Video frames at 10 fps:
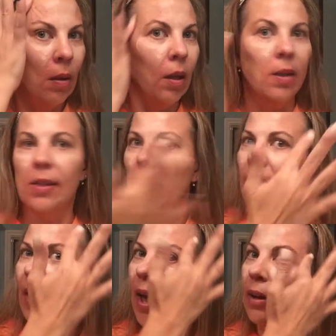like I said,
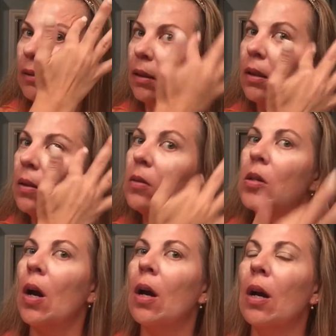if I had a little
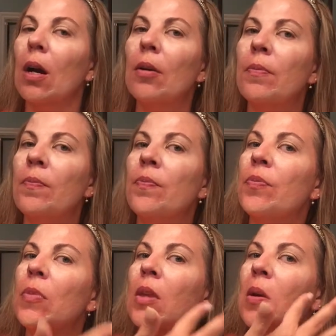darker
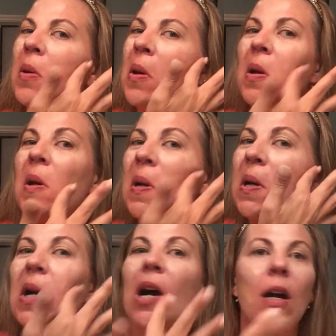
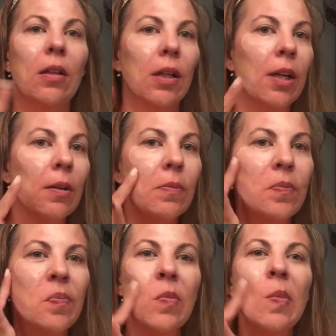color,
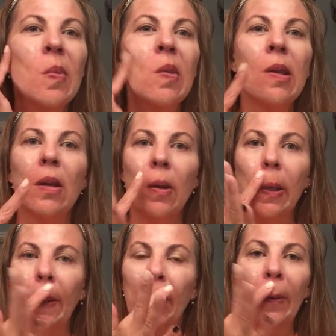
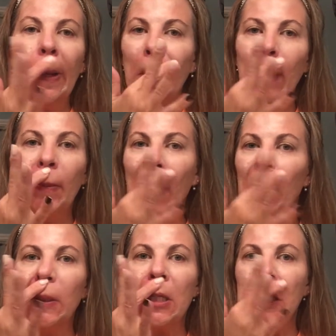you'd really be
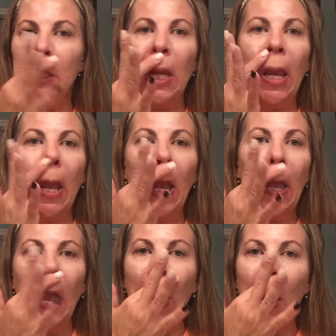able to see
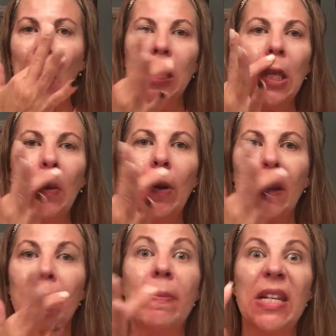anything you want
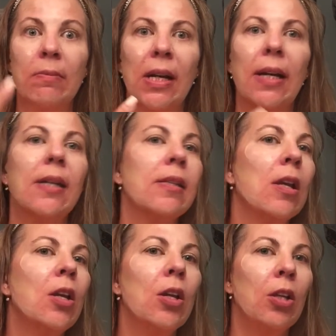to minimize,
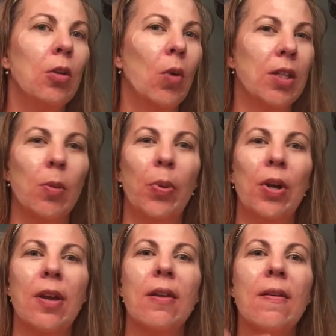you want to
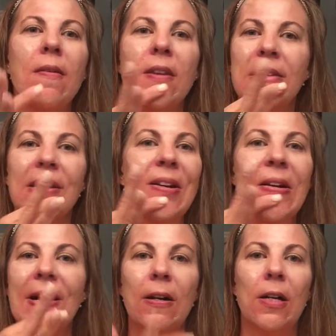put this
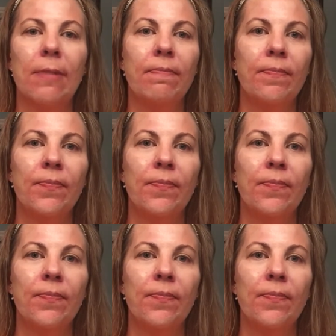dark on.